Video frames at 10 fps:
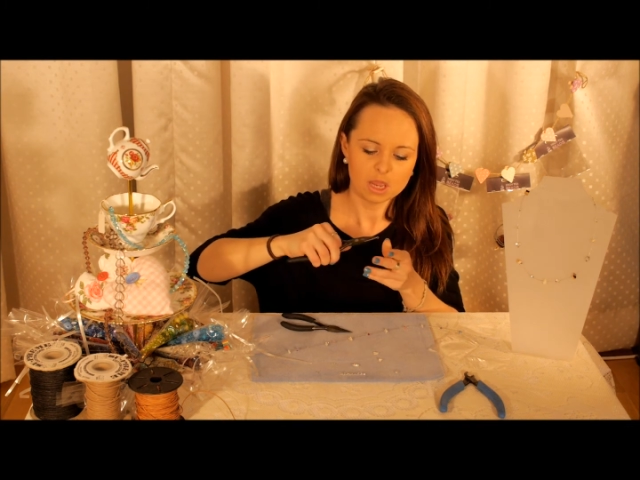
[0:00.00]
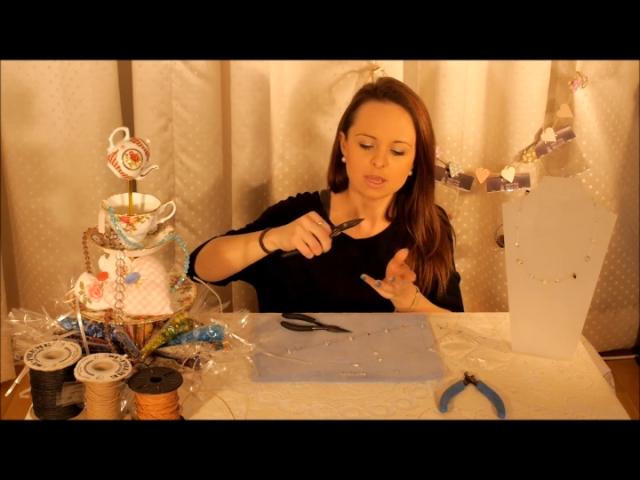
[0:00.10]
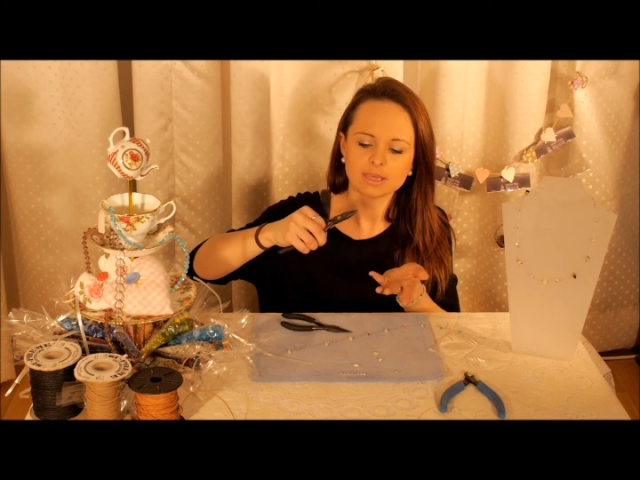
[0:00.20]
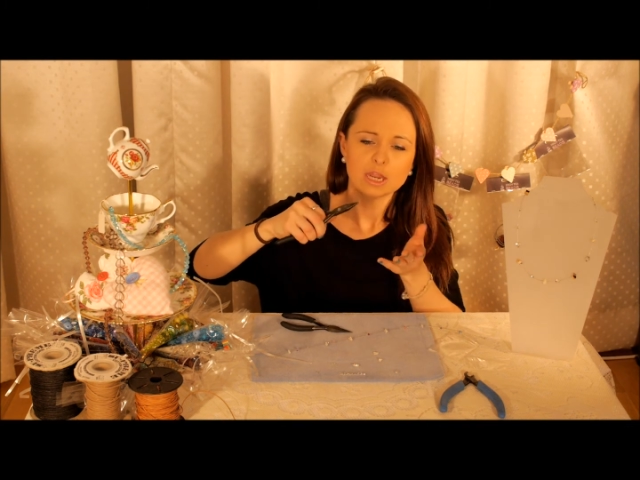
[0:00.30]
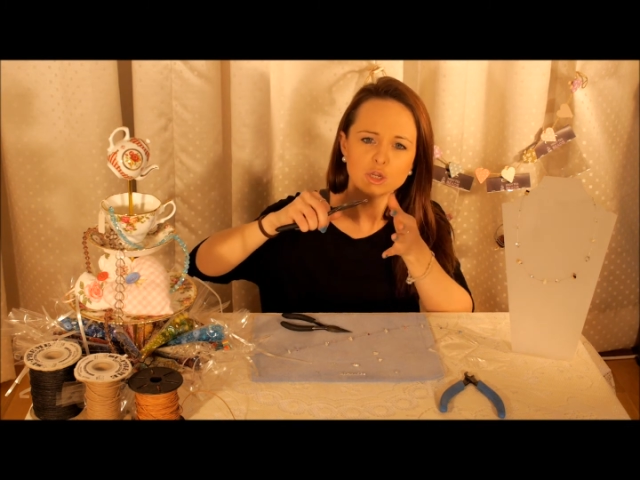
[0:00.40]

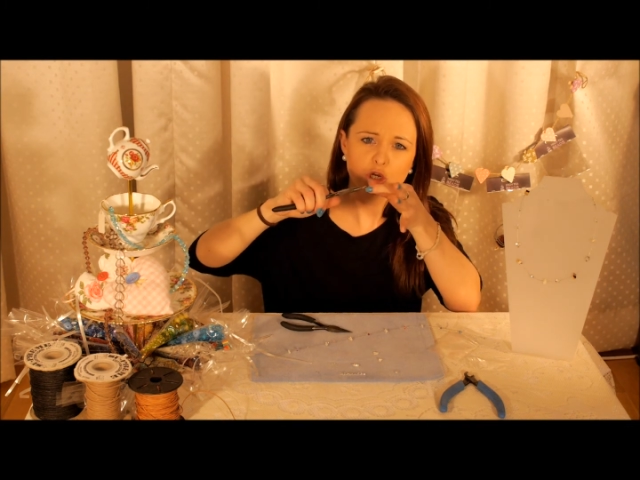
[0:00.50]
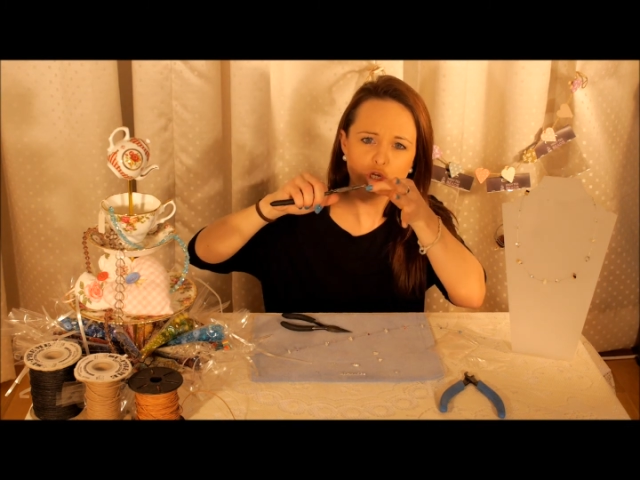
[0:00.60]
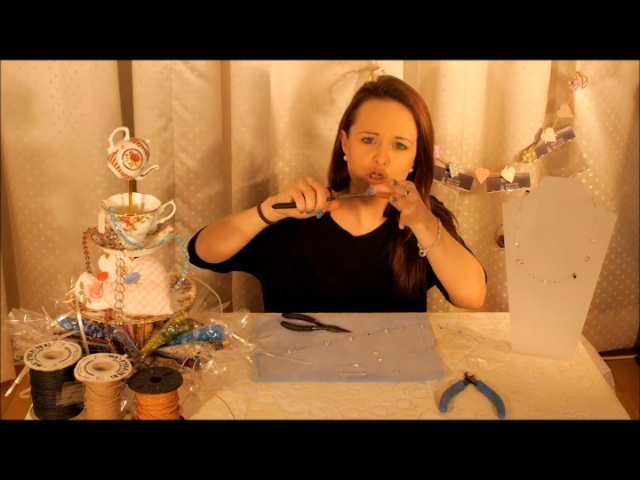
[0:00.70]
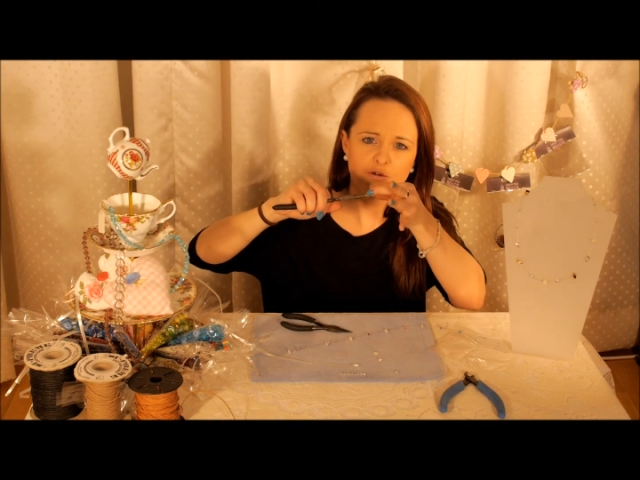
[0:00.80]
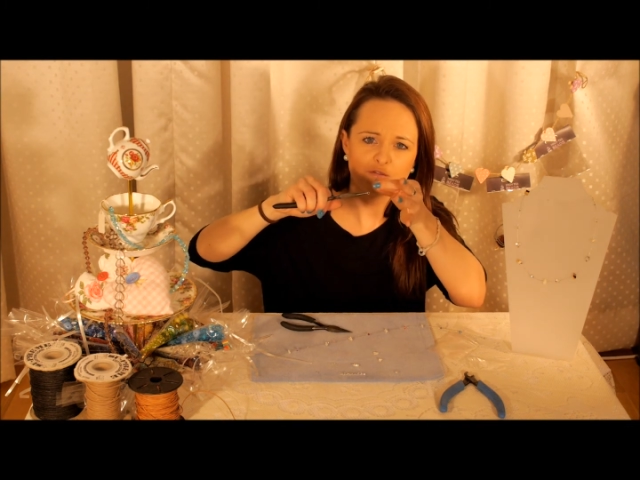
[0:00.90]
Again, you can
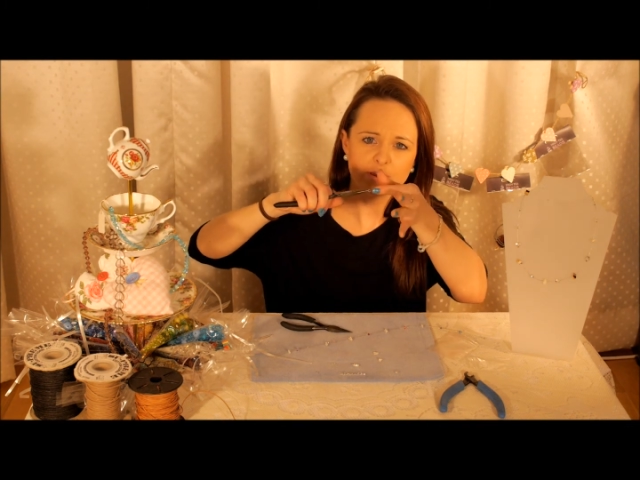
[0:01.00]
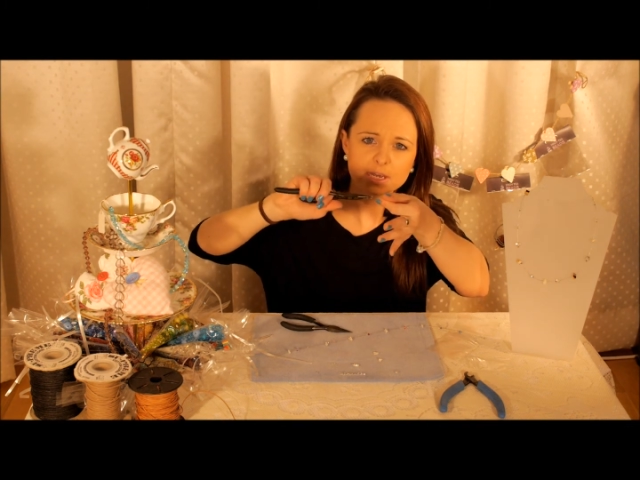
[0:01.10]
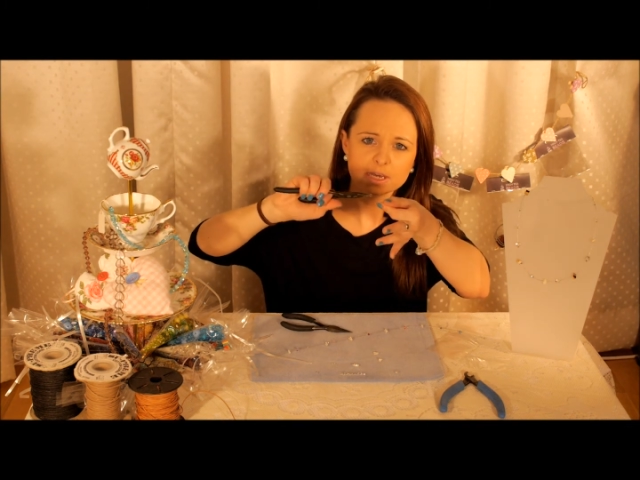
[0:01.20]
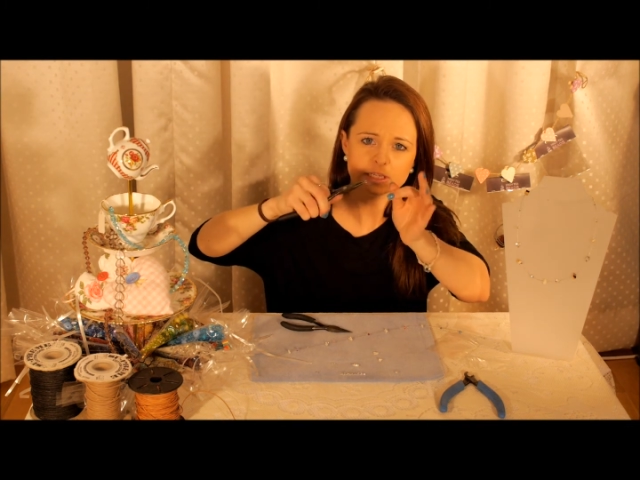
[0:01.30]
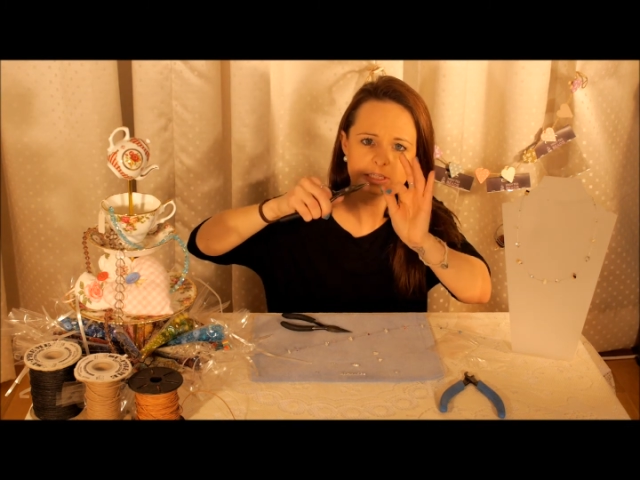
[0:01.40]
use your
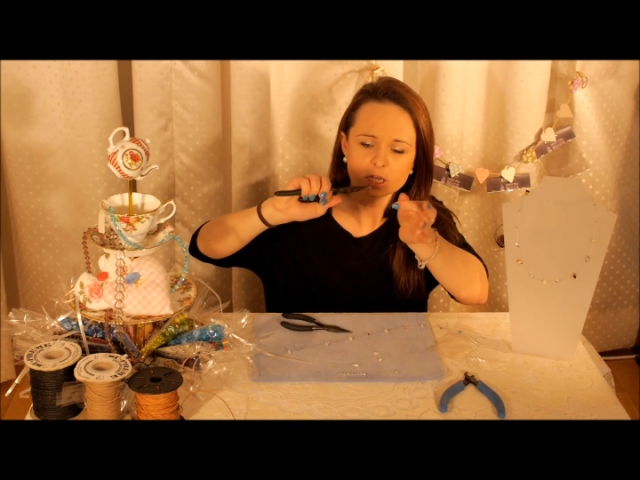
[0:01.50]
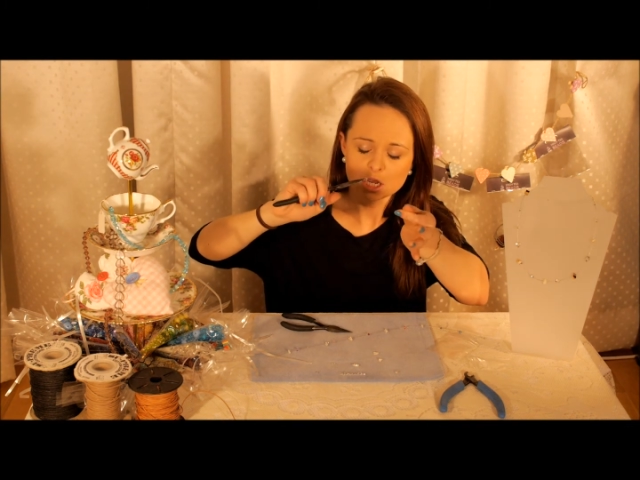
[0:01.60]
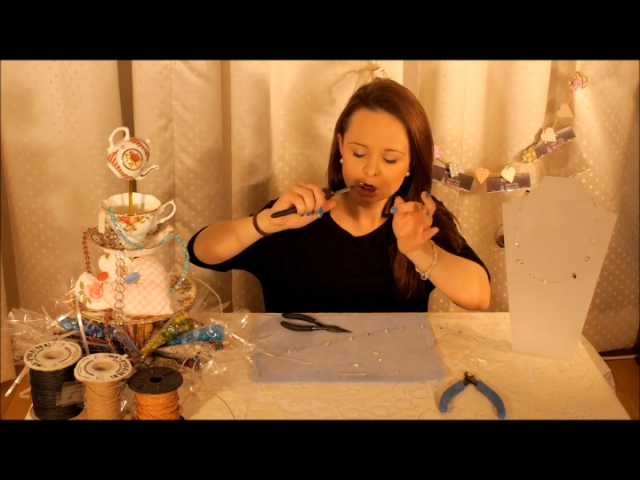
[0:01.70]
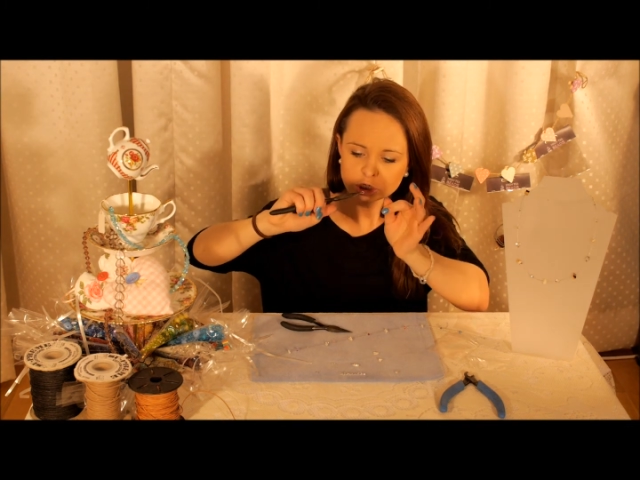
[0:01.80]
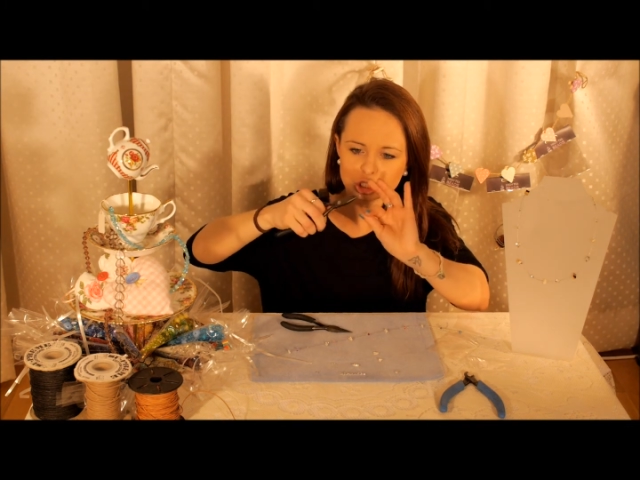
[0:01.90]
fingers
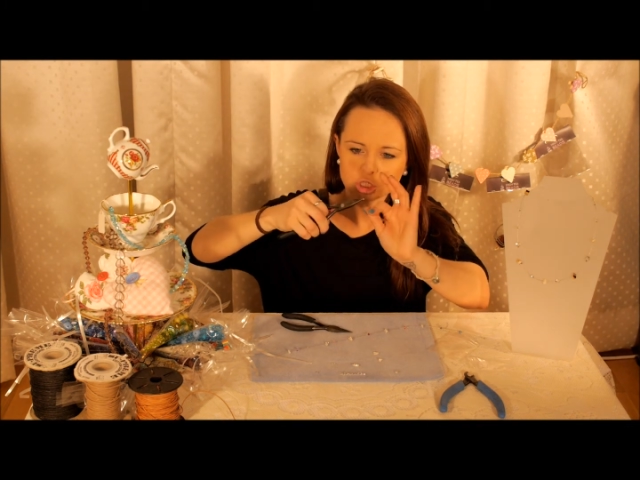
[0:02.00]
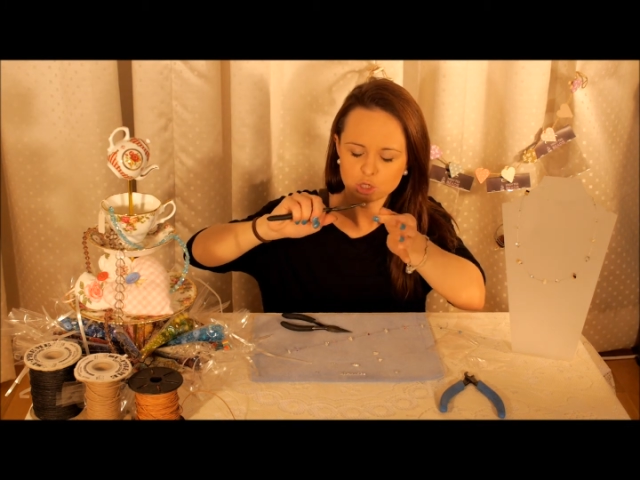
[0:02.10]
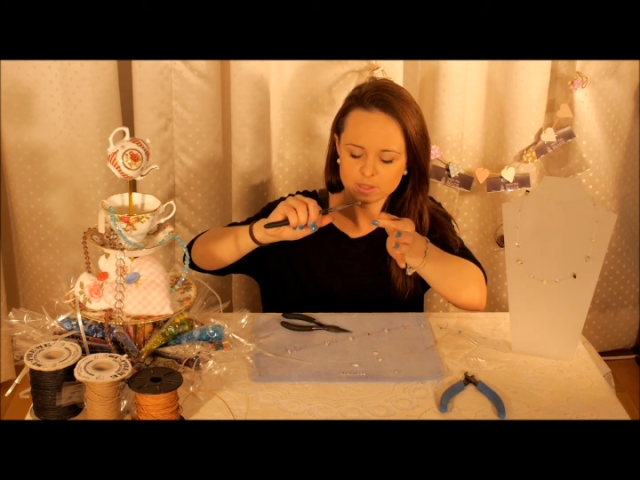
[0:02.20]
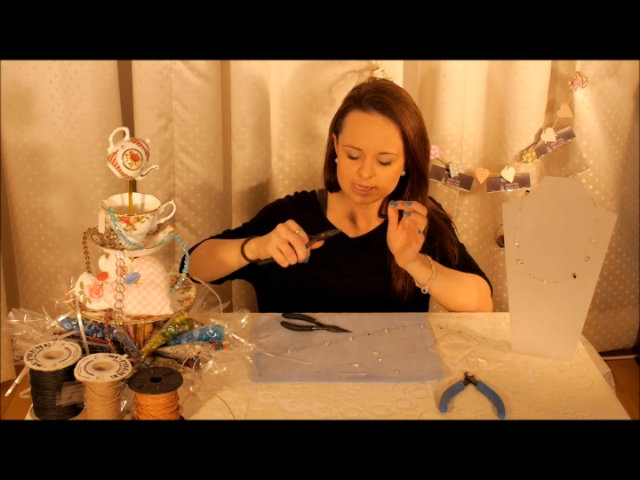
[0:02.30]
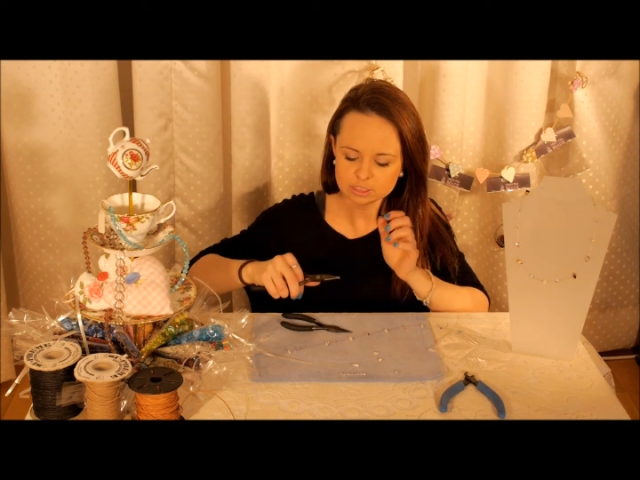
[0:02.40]
to
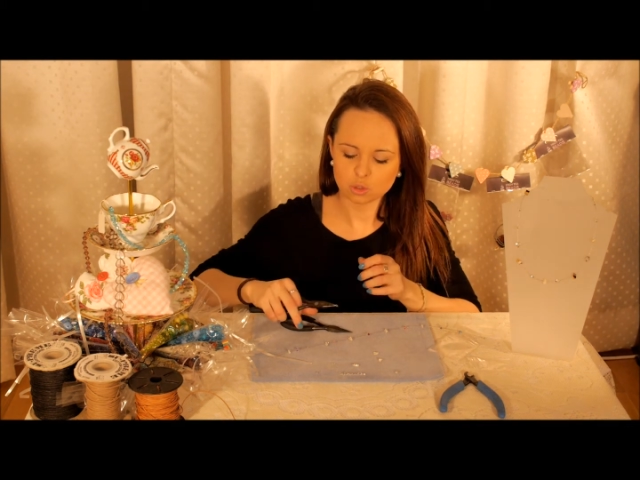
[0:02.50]
do this,